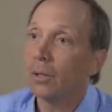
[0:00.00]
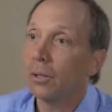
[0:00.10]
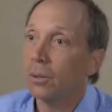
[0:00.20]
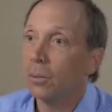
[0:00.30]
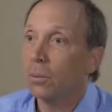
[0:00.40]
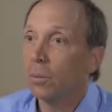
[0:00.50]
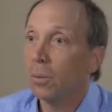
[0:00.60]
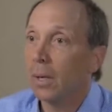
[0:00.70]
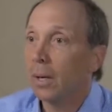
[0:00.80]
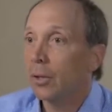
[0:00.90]
to
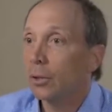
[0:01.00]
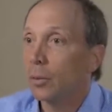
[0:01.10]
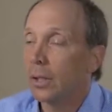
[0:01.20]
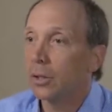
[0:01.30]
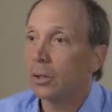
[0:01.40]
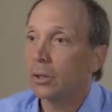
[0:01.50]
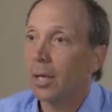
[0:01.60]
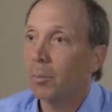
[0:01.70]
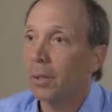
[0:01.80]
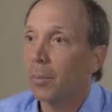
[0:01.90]
your traditional
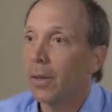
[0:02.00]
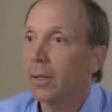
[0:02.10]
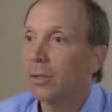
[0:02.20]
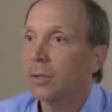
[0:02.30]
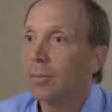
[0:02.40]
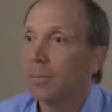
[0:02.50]
sampling methods.